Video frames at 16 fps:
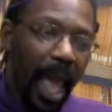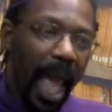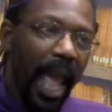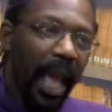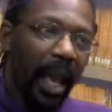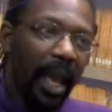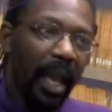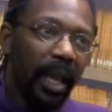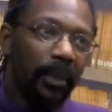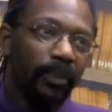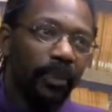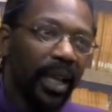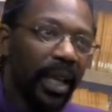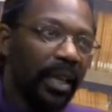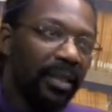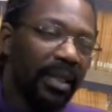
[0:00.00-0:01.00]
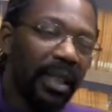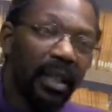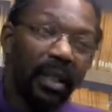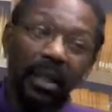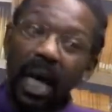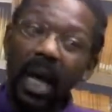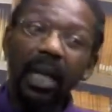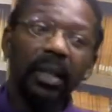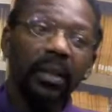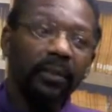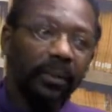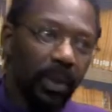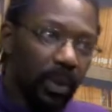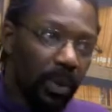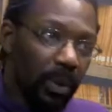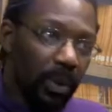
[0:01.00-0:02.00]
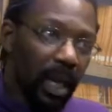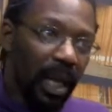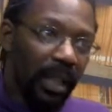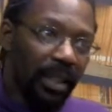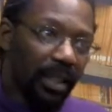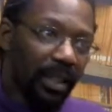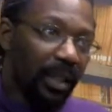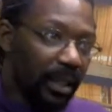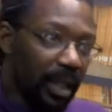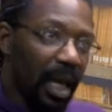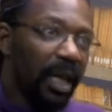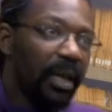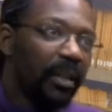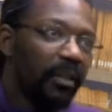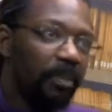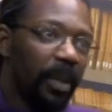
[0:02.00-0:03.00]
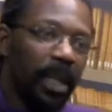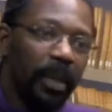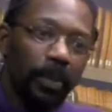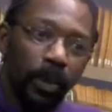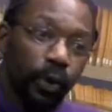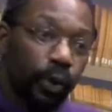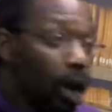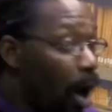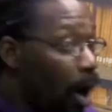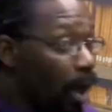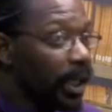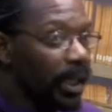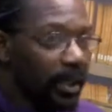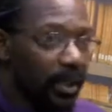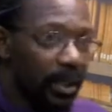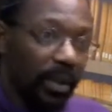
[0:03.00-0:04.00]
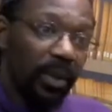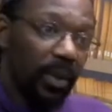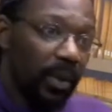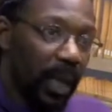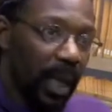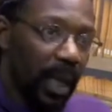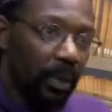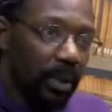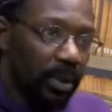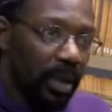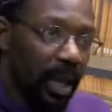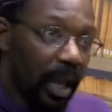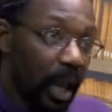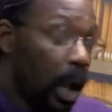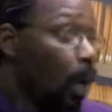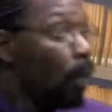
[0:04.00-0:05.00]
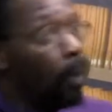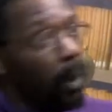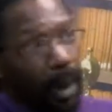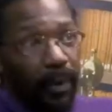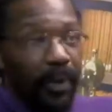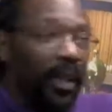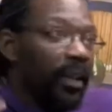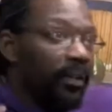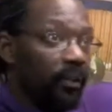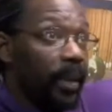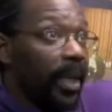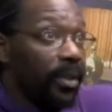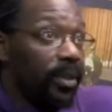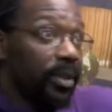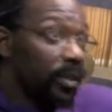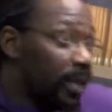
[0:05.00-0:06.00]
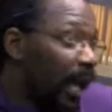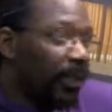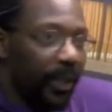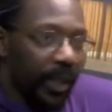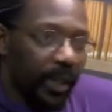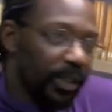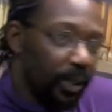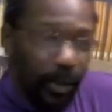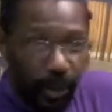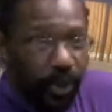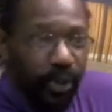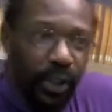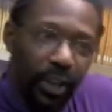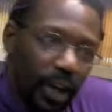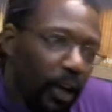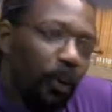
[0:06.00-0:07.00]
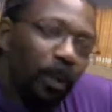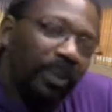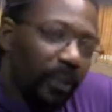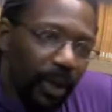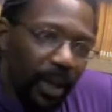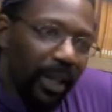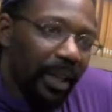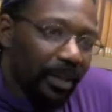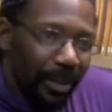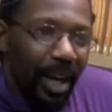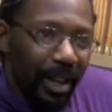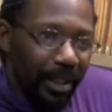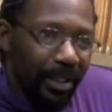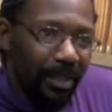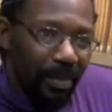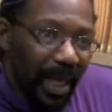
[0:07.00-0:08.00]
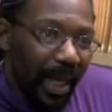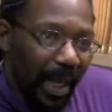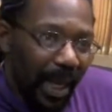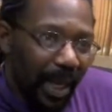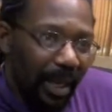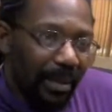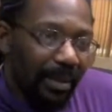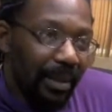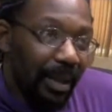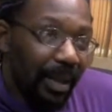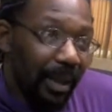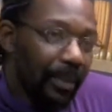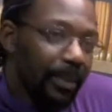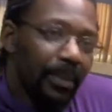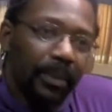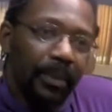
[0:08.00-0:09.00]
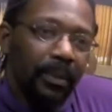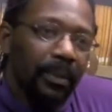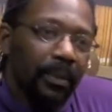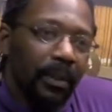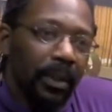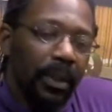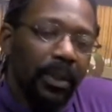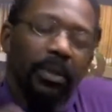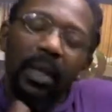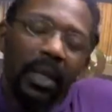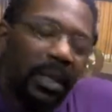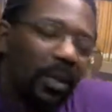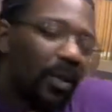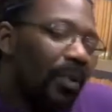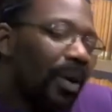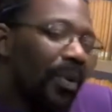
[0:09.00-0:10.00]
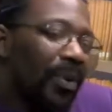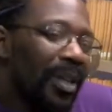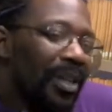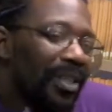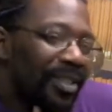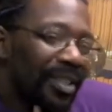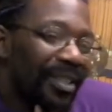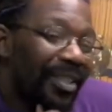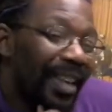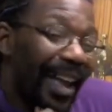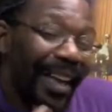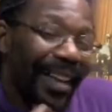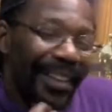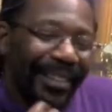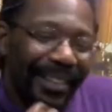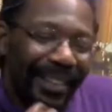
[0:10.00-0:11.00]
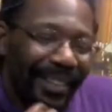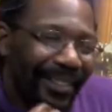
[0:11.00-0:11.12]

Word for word: and I see a lot of new I see a lot of people talking to the new gamers like, "Well, the information's out there, so you should know before you come talk to me." And it's like, do they know what questions to ask?